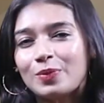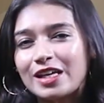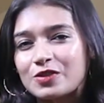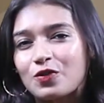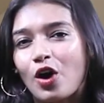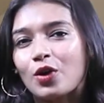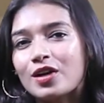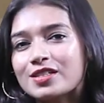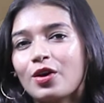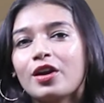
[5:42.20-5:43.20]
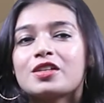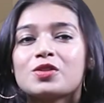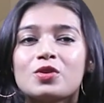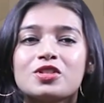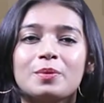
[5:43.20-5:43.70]
please follow us on our
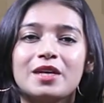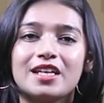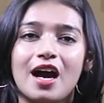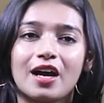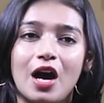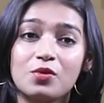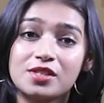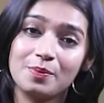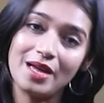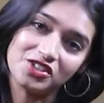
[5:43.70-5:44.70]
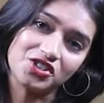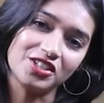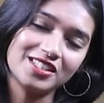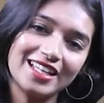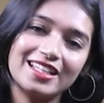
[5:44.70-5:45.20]
social media accounts
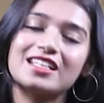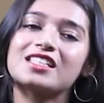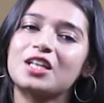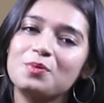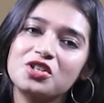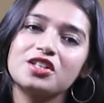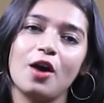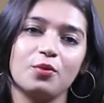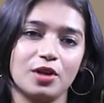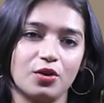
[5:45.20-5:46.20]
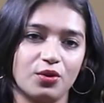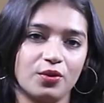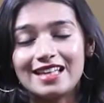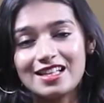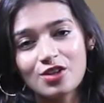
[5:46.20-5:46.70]
mentioned in the description down below.
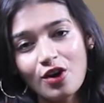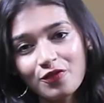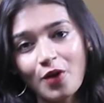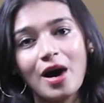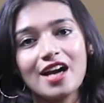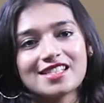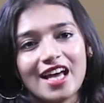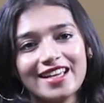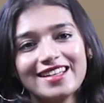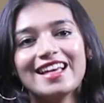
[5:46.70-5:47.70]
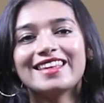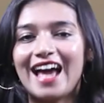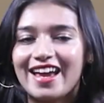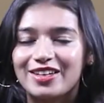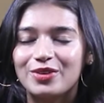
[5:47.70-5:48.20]
That's all from our side.
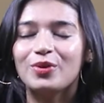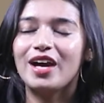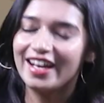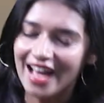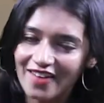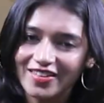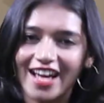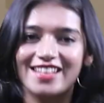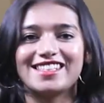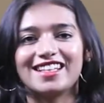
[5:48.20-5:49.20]
Thank you and have a nice